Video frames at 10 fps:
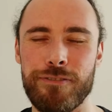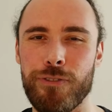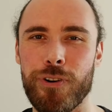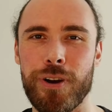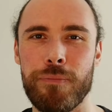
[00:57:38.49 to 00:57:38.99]

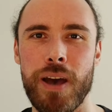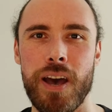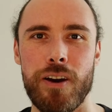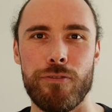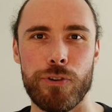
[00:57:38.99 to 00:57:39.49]
forum
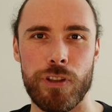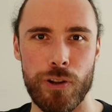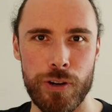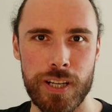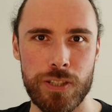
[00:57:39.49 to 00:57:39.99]
for the
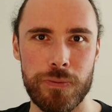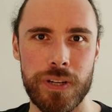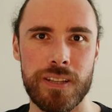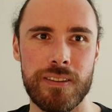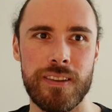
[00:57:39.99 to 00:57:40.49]
learning
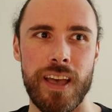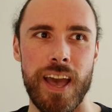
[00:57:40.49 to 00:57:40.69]
sprint.